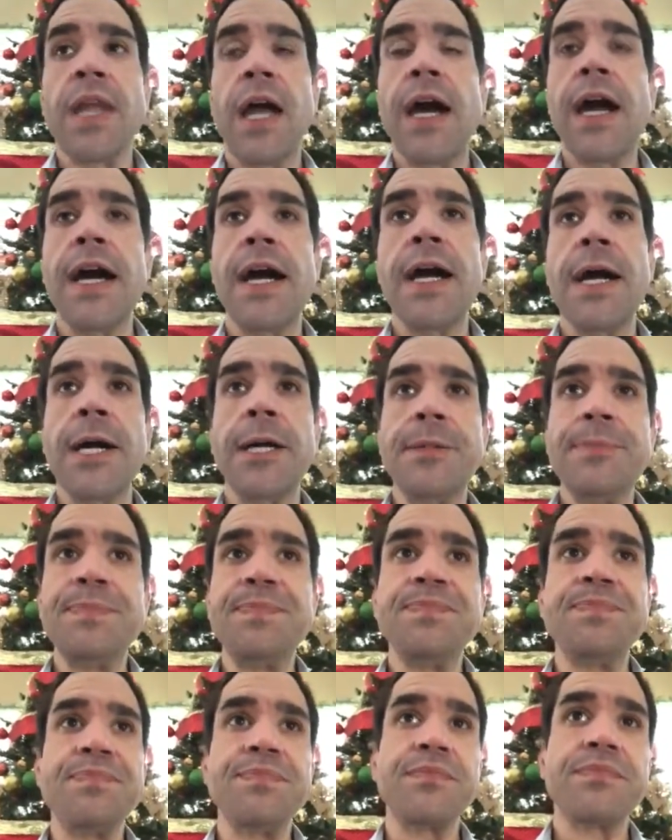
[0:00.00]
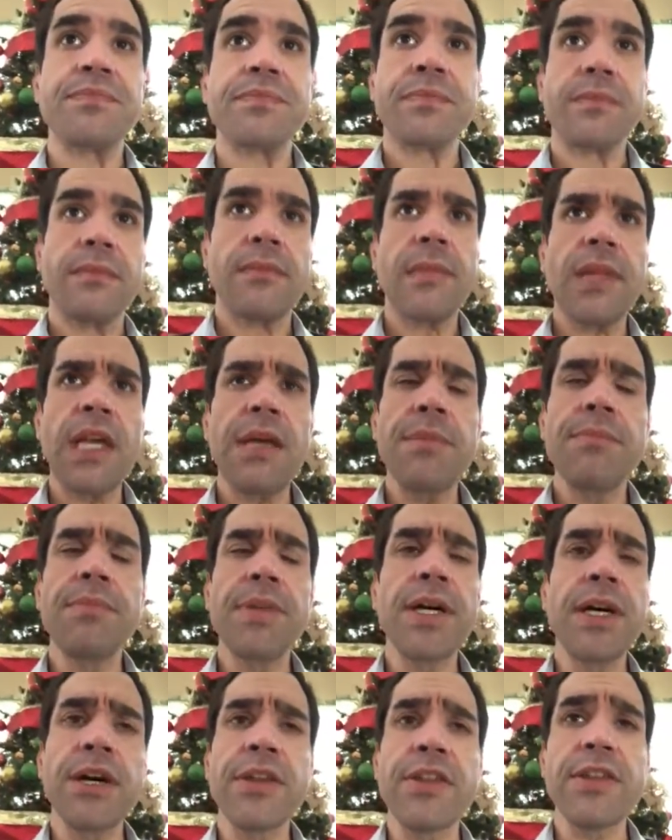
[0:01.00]

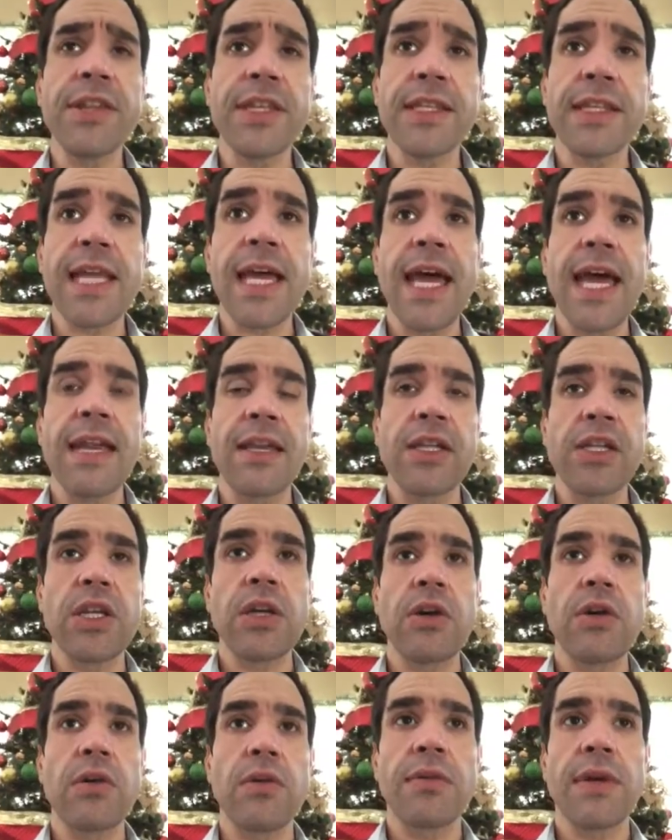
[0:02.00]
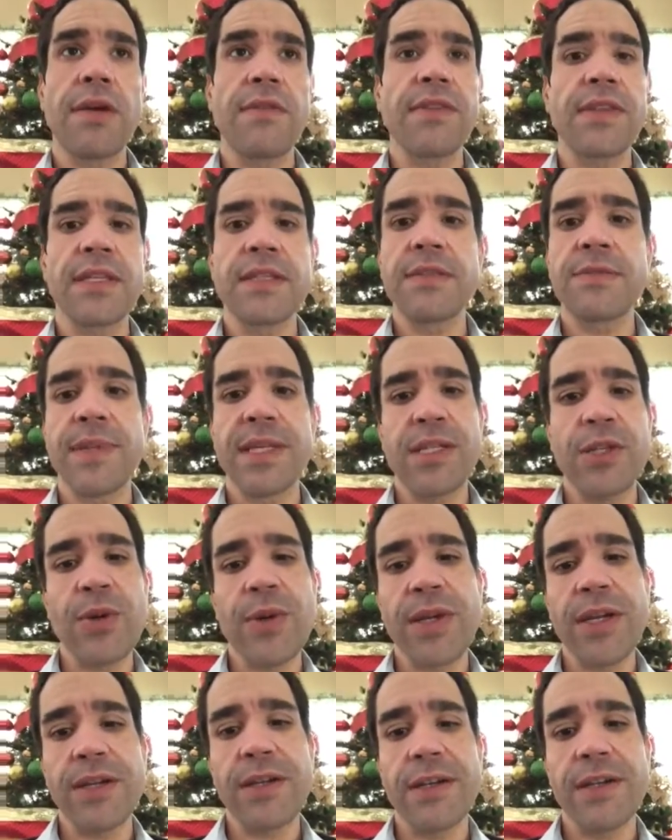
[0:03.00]
But other than that, everything's been
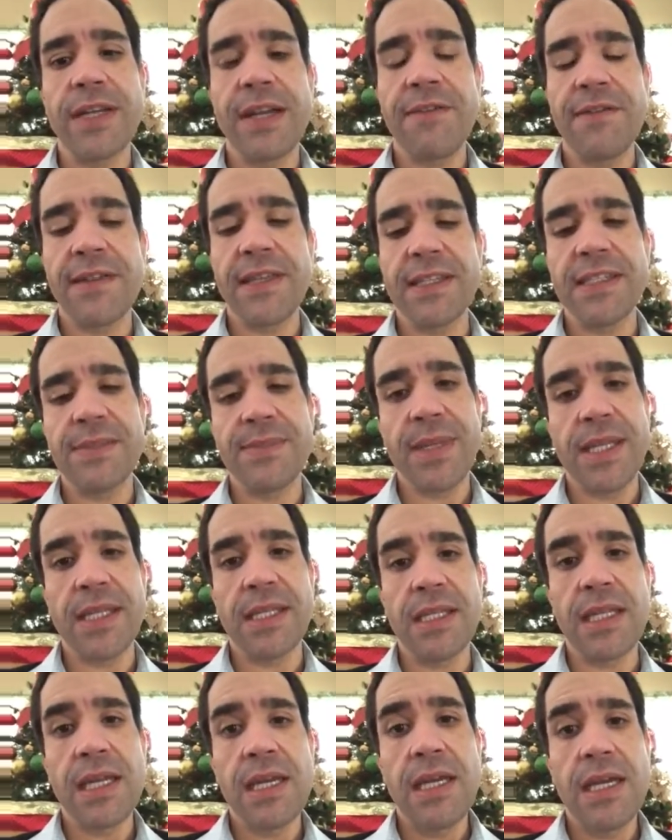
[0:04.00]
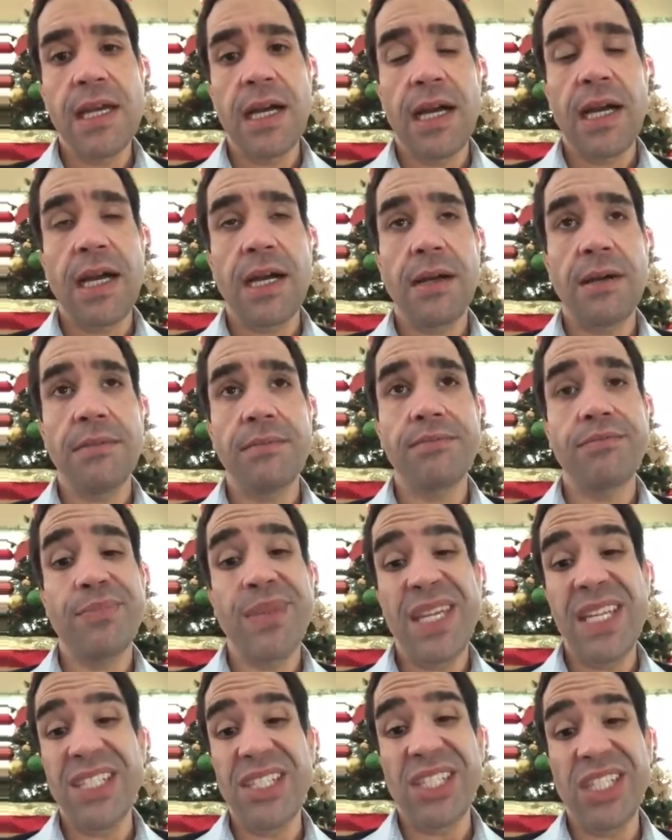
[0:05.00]
going good. Everything's been
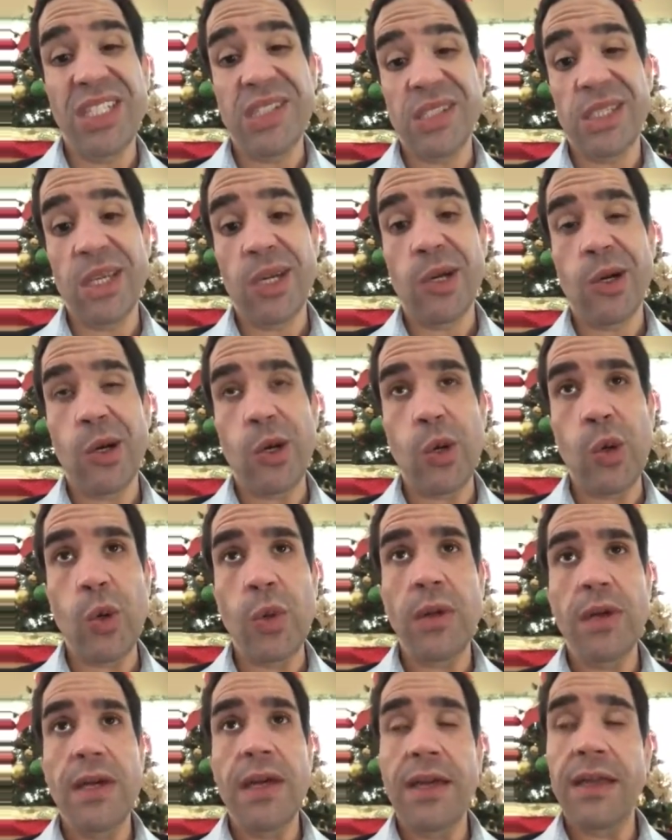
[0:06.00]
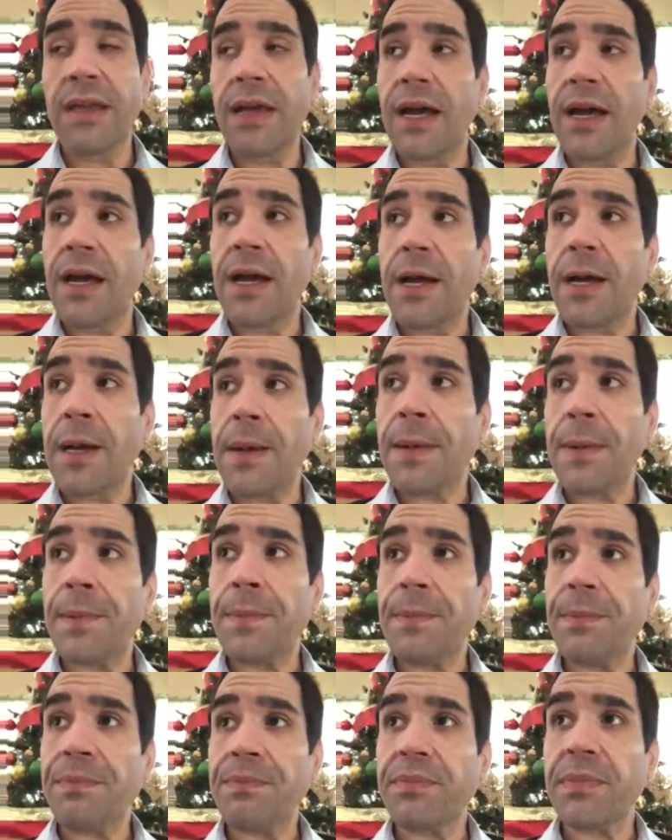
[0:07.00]
peachy. So
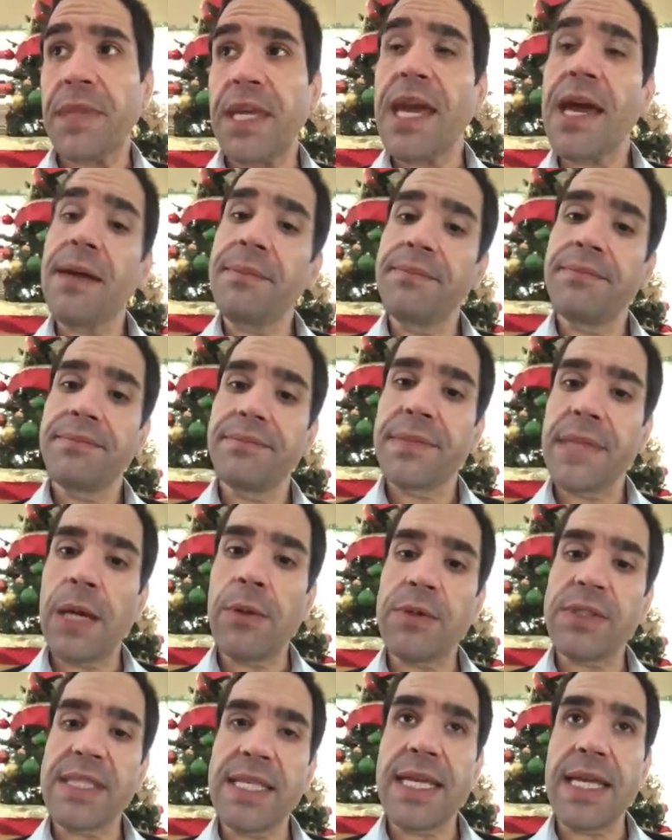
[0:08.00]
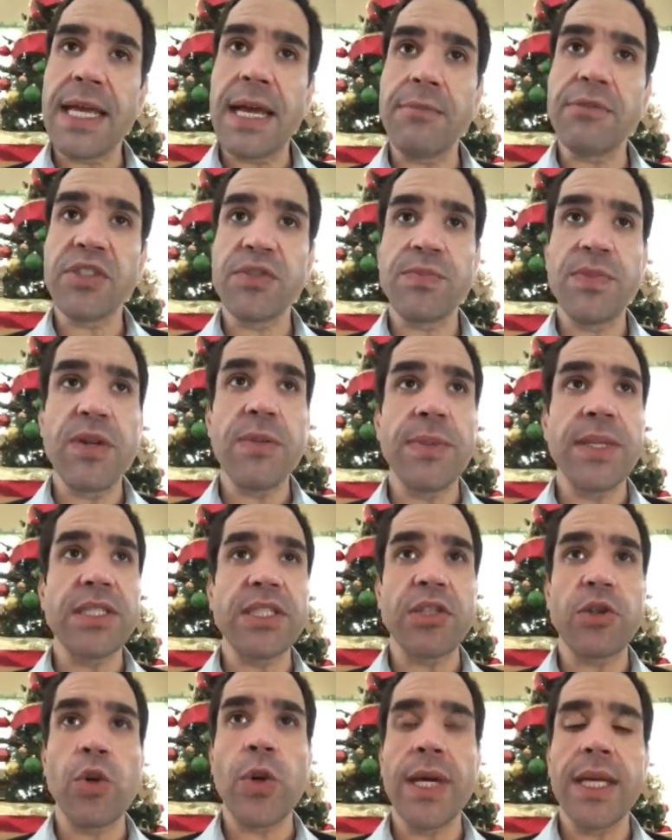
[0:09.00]
yeah, that was it. I was pretty
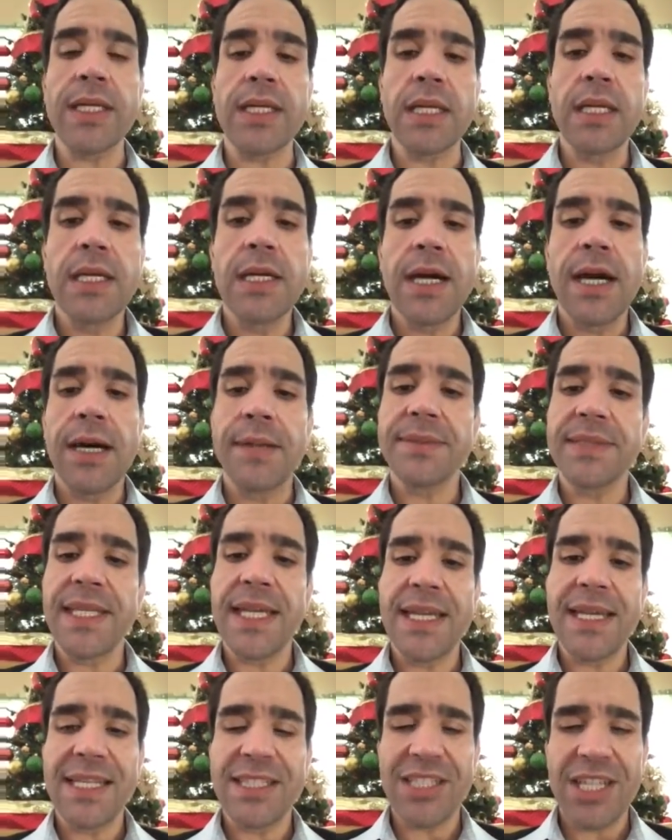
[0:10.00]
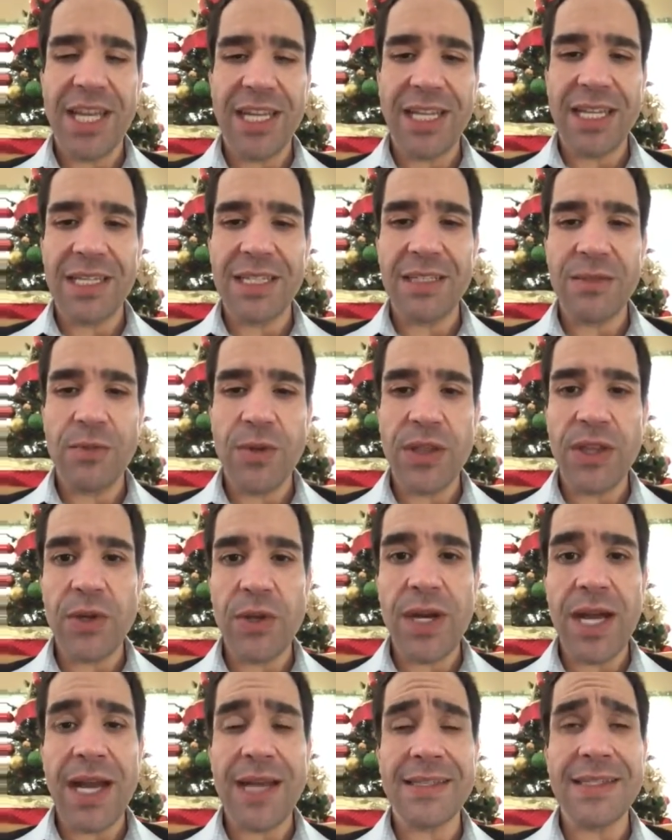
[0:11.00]
much a quick update and check-in with
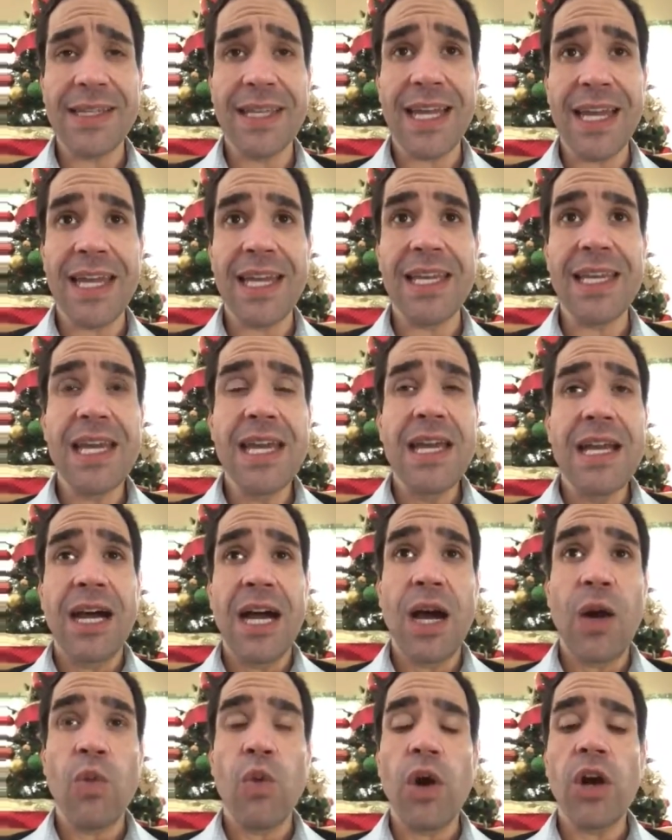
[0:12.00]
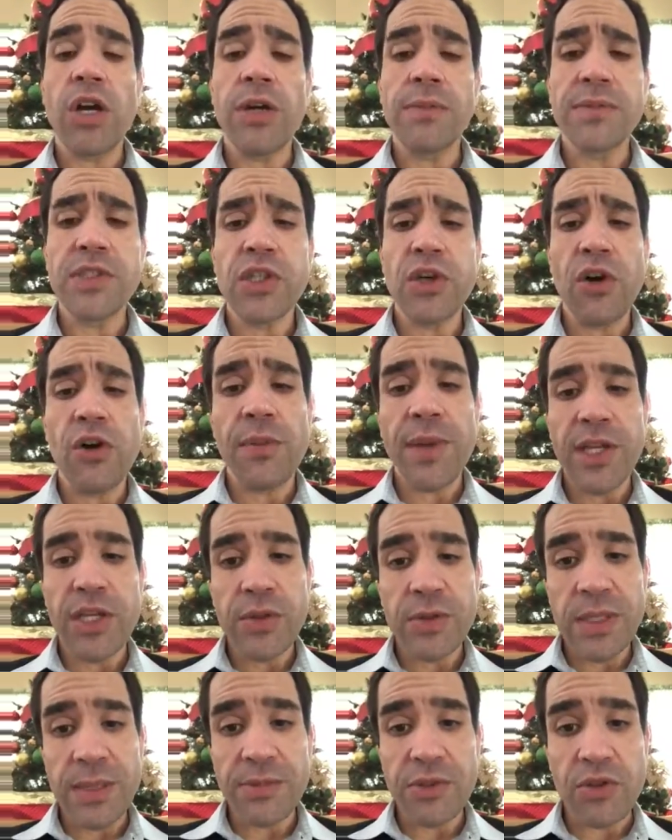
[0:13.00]
you guys again. Welcome to all my
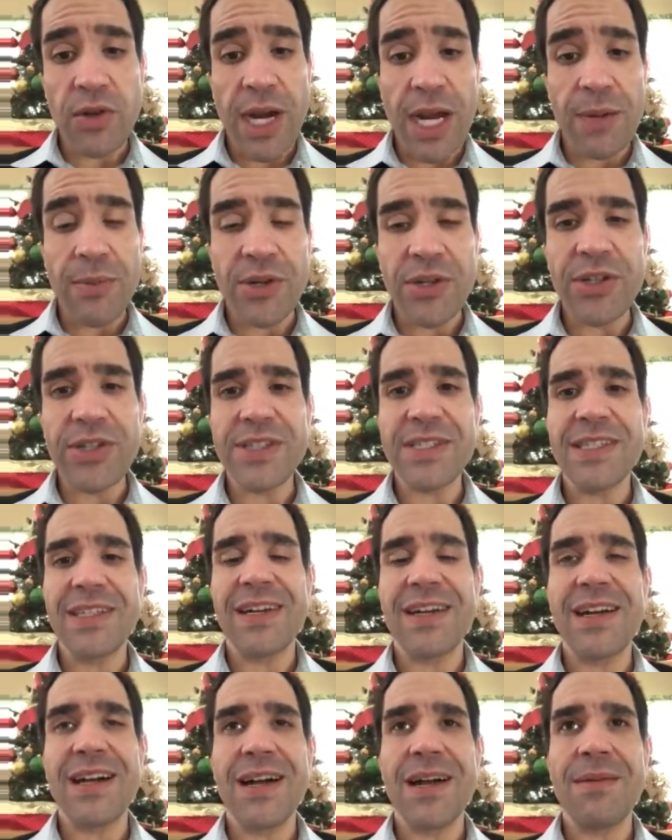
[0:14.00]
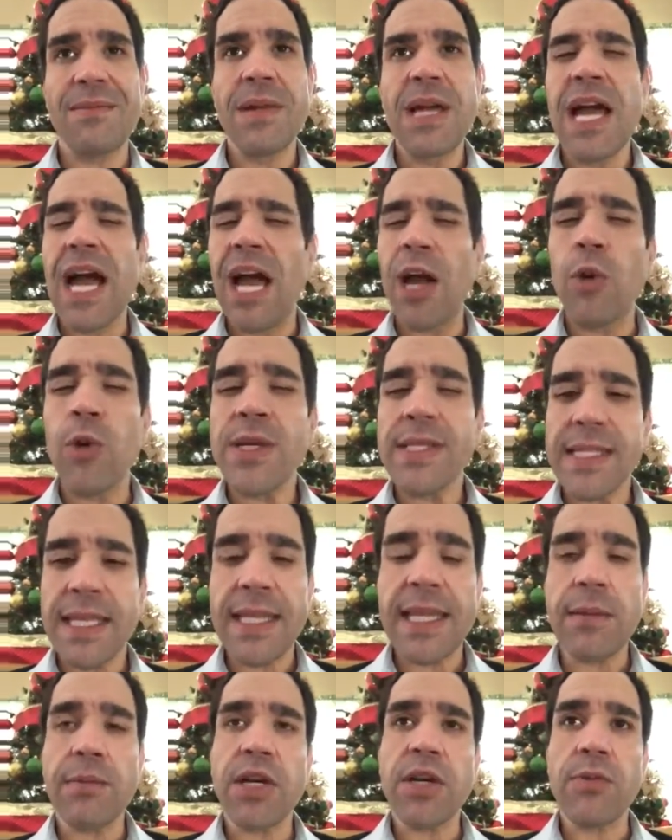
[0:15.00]
new subscribers. I always say
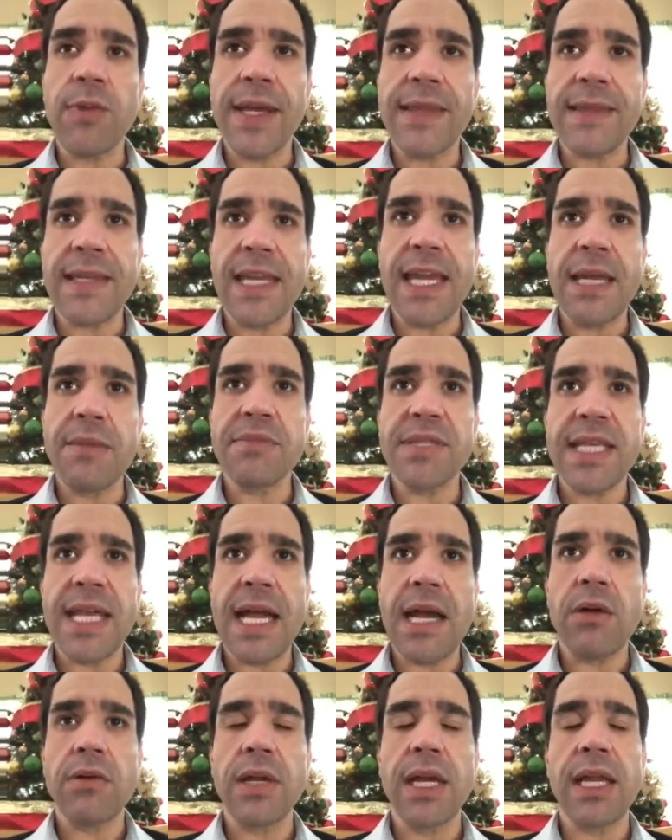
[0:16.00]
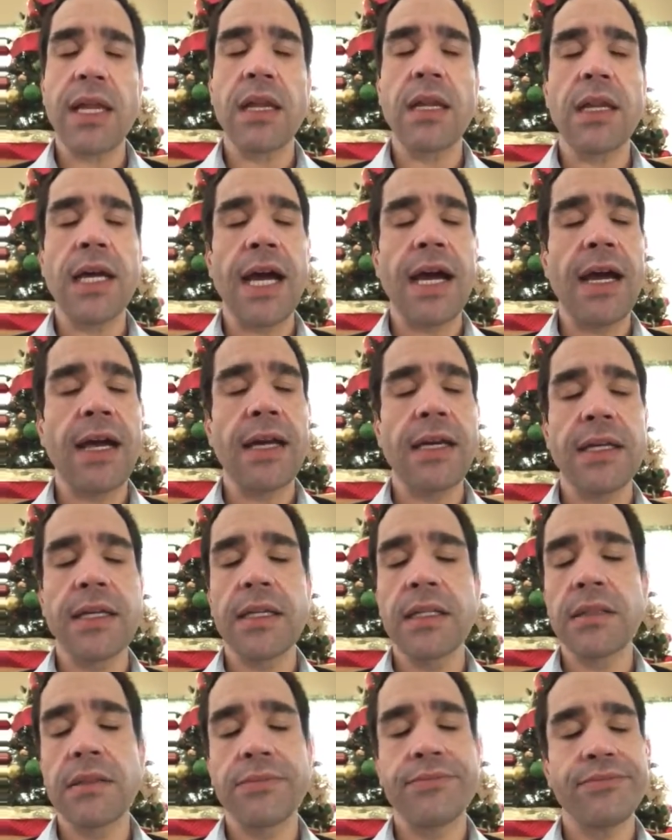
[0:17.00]
that I'm gonna write the names down, and
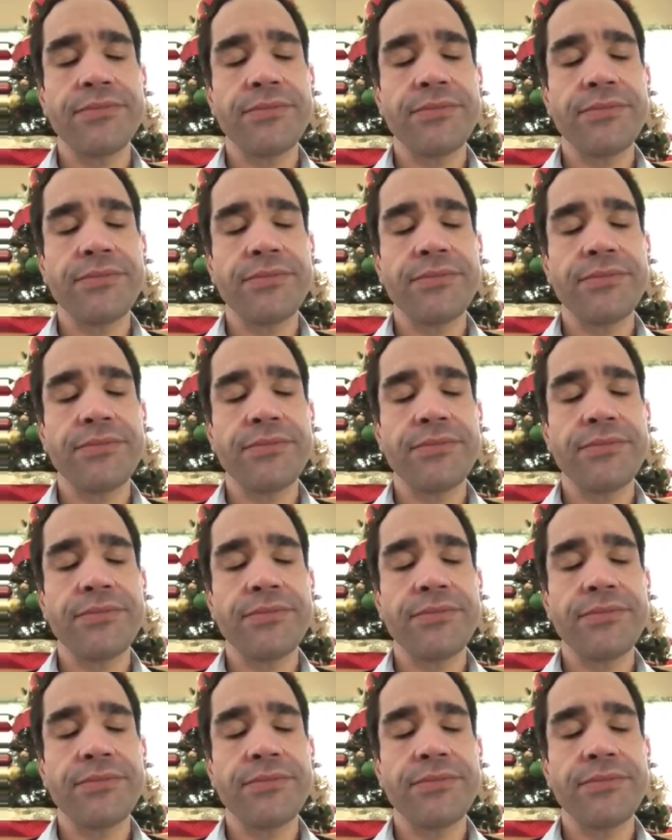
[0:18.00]
I